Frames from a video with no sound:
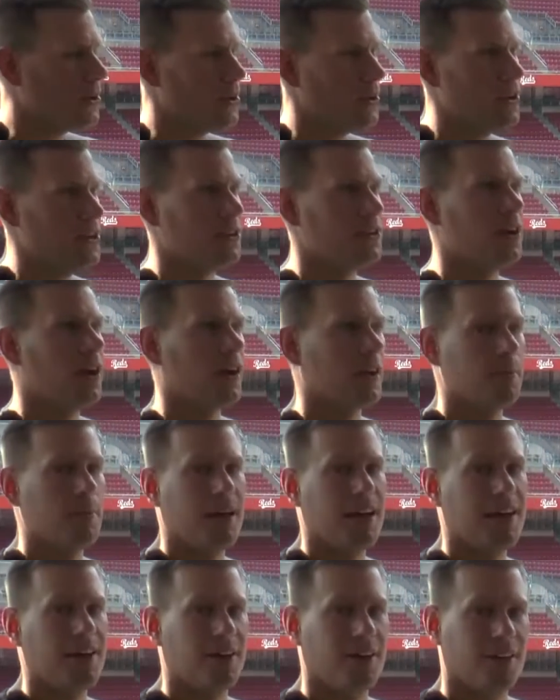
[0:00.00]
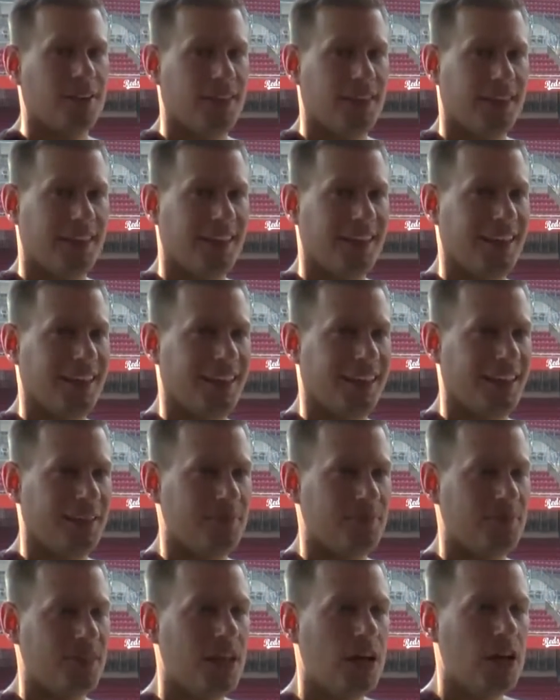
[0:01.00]
You talk about
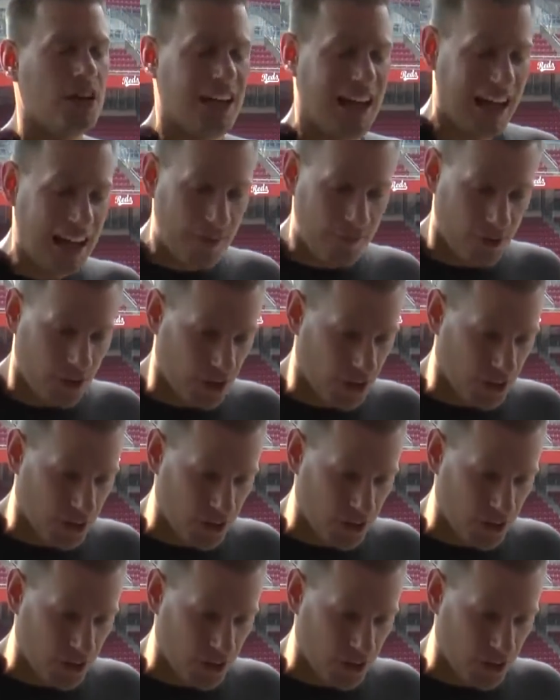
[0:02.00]
I have a